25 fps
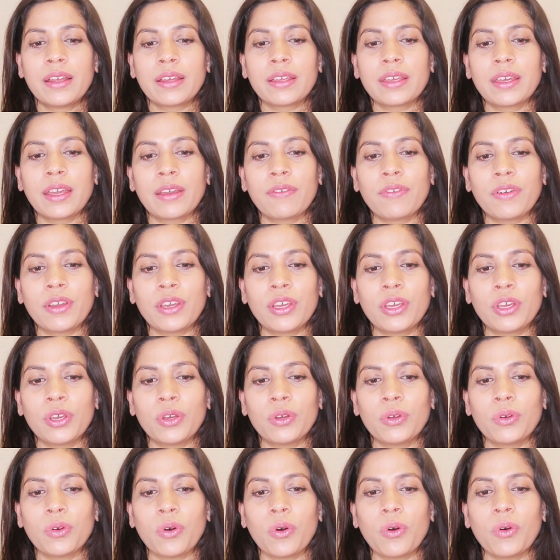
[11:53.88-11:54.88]
giving
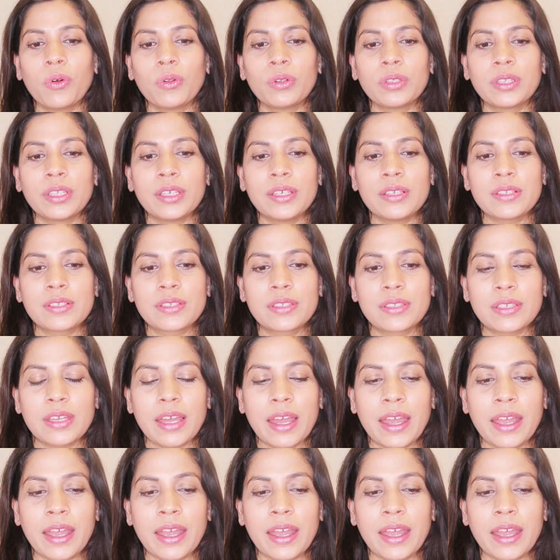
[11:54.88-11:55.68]
you all these